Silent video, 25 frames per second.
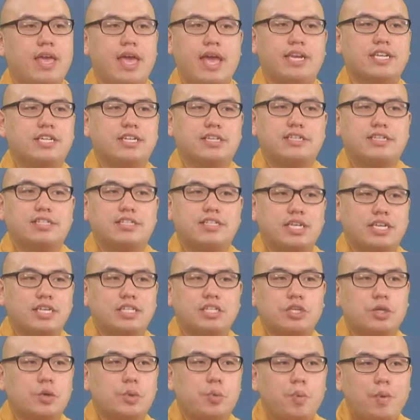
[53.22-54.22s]
and just stick
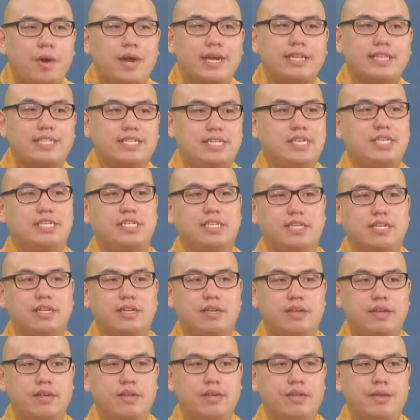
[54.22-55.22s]
to one teaching,
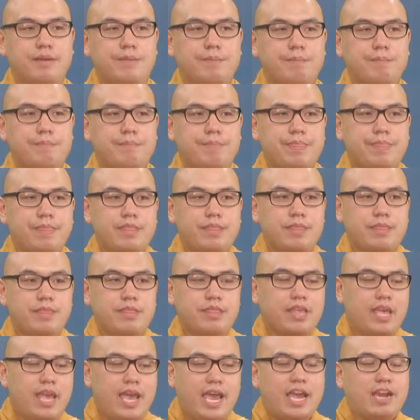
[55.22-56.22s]

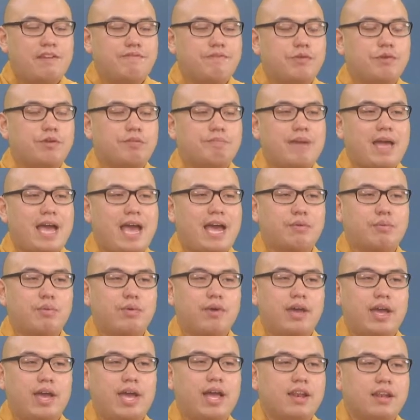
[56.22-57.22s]
the Eightfold Path
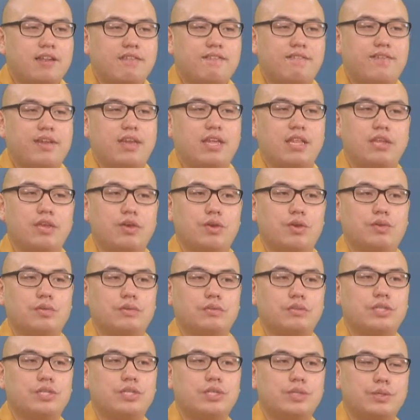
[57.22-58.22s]
will elevate you
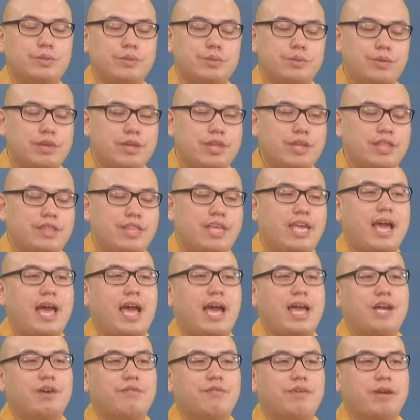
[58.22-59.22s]
to the
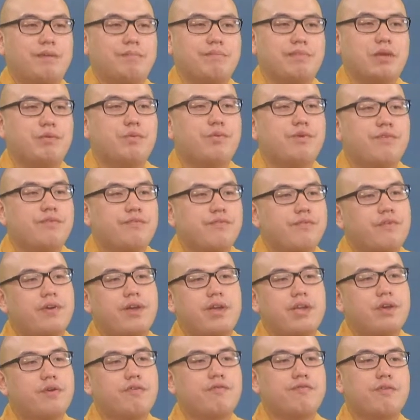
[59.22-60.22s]
higher realms. It will
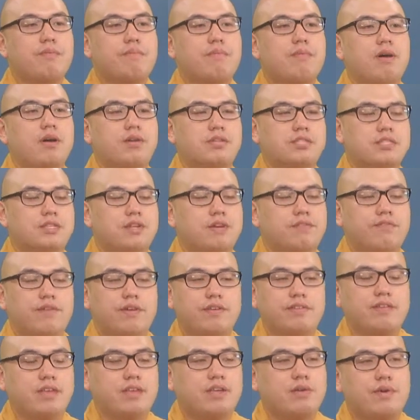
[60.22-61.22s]
free you from all
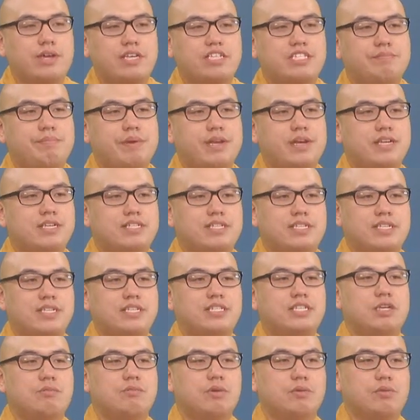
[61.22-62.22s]
sufferings that you experience in
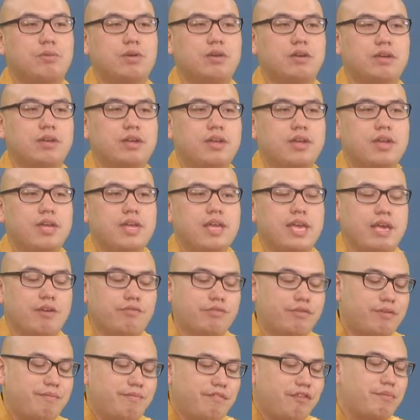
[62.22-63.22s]
this human world. It
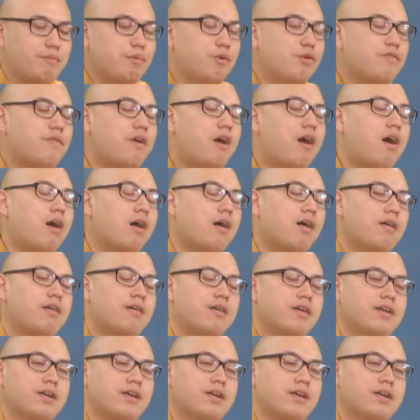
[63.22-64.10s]
will remove all